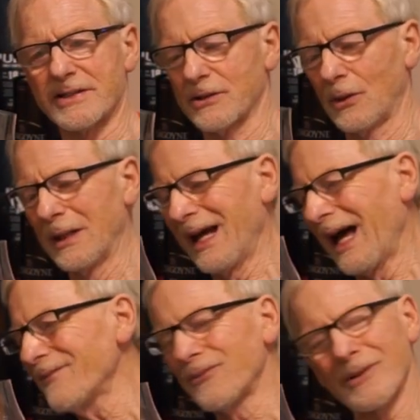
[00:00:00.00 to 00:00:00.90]
So
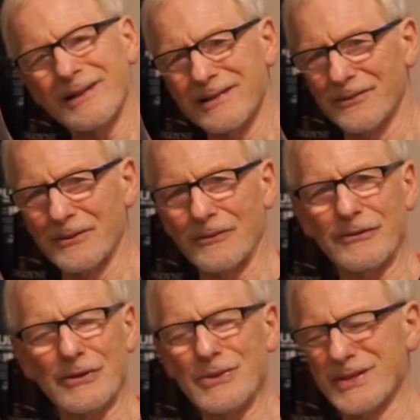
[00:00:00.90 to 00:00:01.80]
I've read different
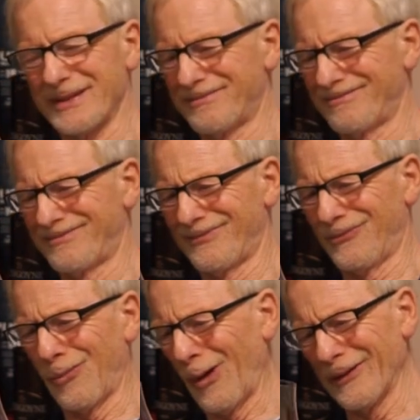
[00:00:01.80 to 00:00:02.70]
reviews, and
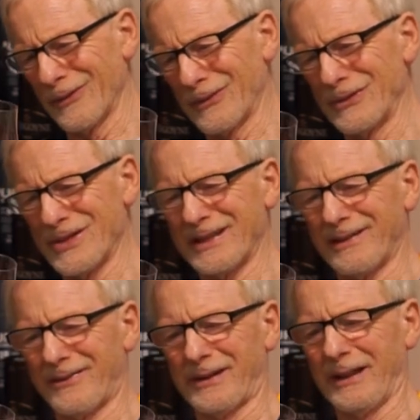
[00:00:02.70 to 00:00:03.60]
one of the reviews said
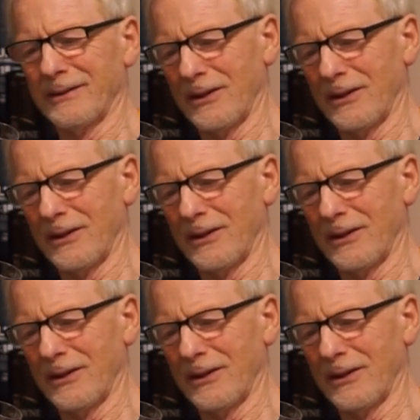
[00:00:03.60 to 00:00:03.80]
thin.